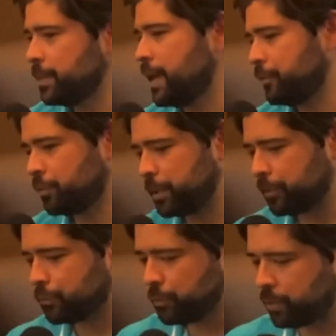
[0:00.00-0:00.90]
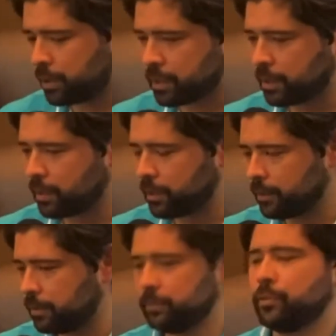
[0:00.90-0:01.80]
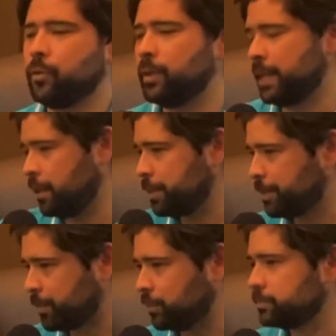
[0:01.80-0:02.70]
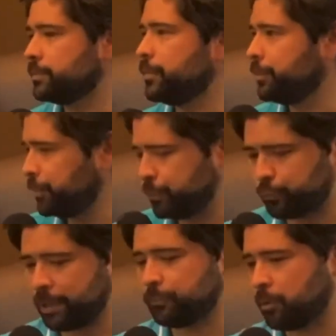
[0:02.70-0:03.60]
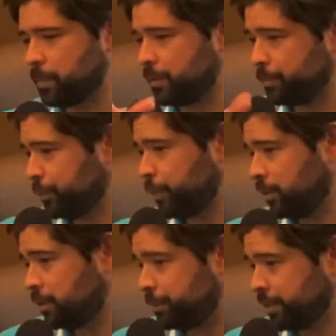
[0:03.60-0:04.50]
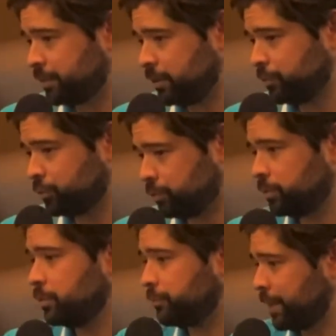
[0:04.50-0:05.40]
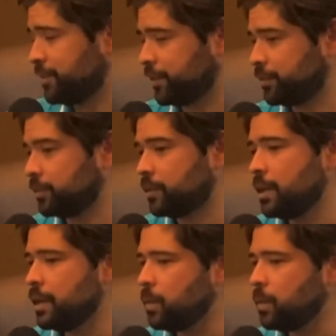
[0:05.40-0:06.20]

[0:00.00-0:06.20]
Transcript: let me ask you, because you are helping people transform their regular business to franchises,